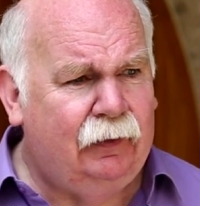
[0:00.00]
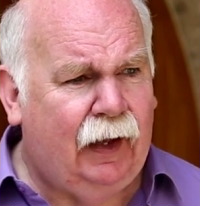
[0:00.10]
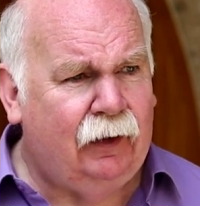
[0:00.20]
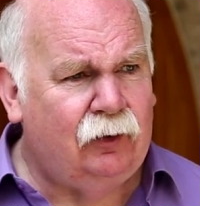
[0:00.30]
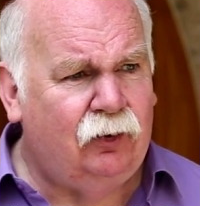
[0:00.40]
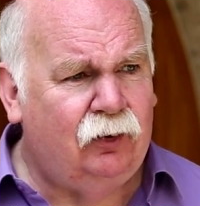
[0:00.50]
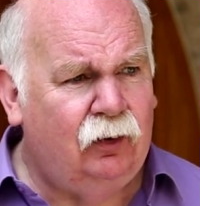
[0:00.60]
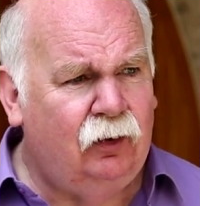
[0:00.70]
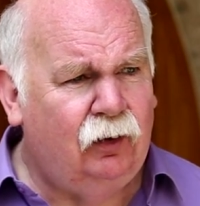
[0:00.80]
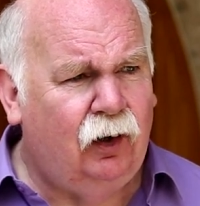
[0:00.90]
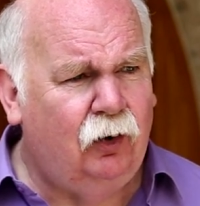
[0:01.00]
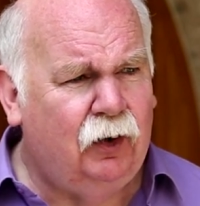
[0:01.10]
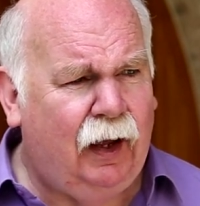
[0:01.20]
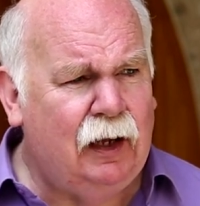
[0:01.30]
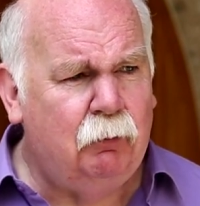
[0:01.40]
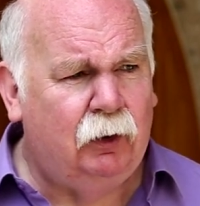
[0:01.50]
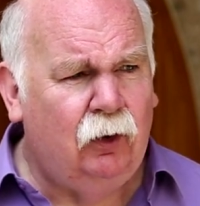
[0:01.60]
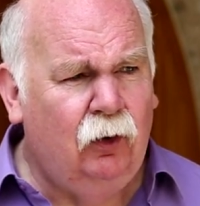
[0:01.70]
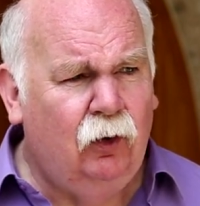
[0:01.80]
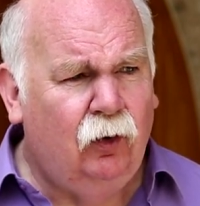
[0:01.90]
That's okay, but
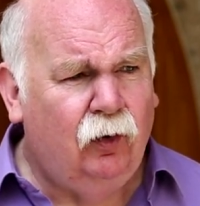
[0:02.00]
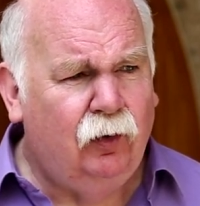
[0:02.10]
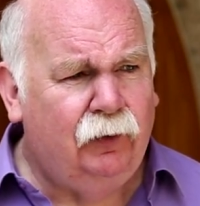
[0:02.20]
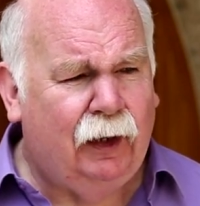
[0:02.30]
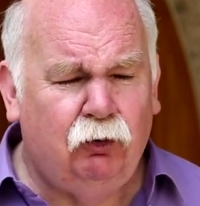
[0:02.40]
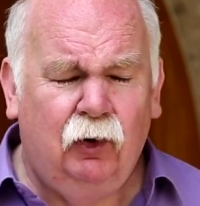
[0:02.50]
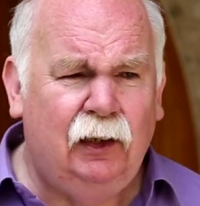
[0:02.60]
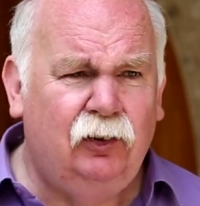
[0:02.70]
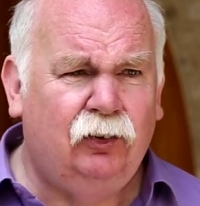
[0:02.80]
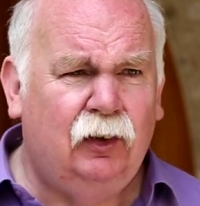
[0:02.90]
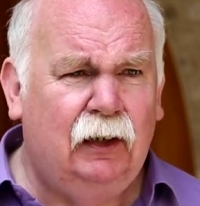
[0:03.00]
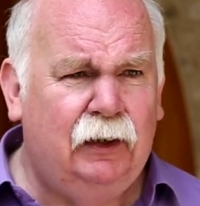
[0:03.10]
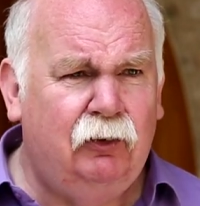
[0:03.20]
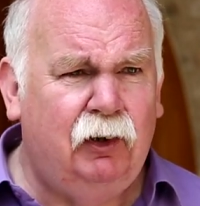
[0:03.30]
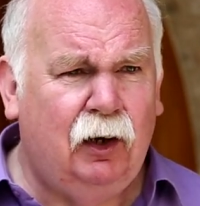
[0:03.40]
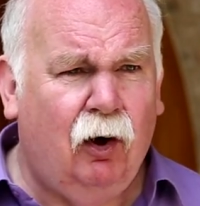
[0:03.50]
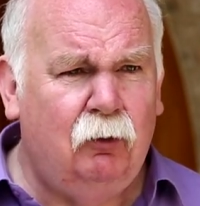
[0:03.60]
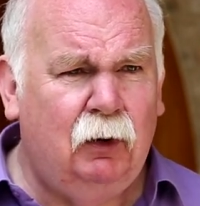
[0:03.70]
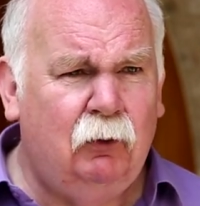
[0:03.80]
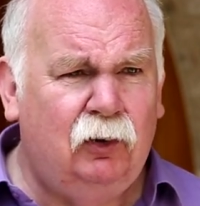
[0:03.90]
that's really just a linear
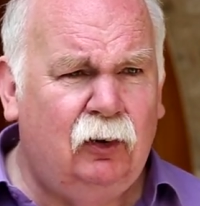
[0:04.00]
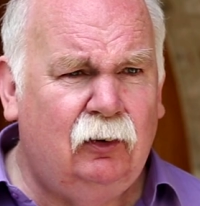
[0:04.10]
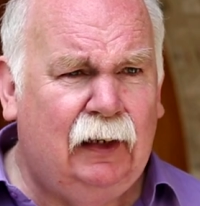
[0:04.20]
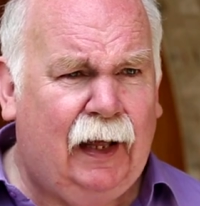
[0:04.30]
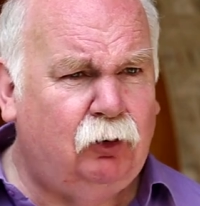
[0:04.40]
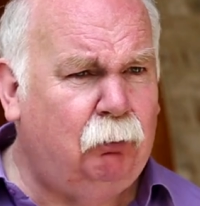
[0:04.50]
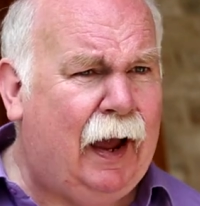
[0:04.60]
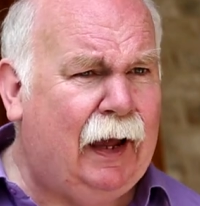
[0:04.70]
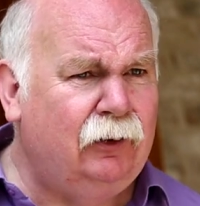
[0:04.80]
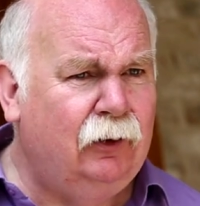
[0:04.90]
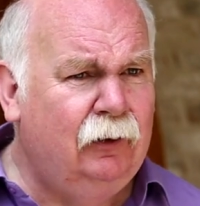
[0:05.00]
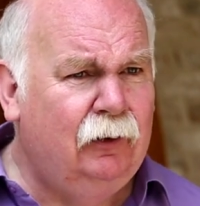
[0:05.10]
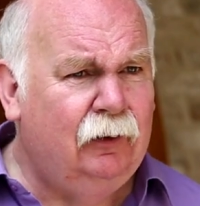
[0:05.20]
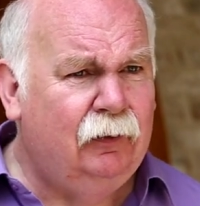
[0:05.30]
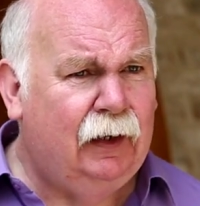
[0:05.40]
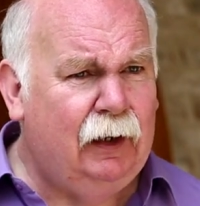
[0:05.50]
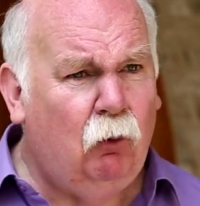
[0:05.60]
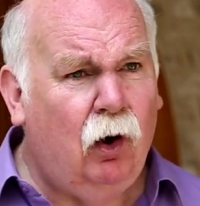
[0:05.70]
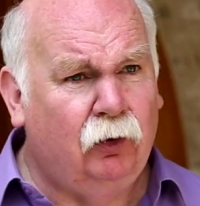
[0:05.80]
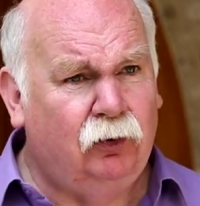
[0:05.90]
economy which is less bad than it
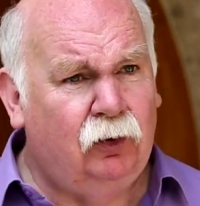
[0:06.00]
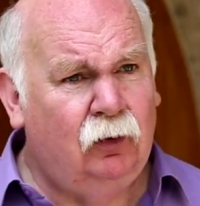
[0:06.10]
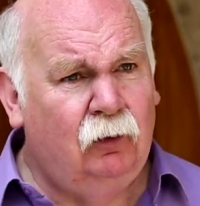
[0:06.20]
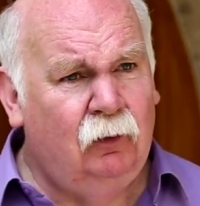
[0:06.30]
was.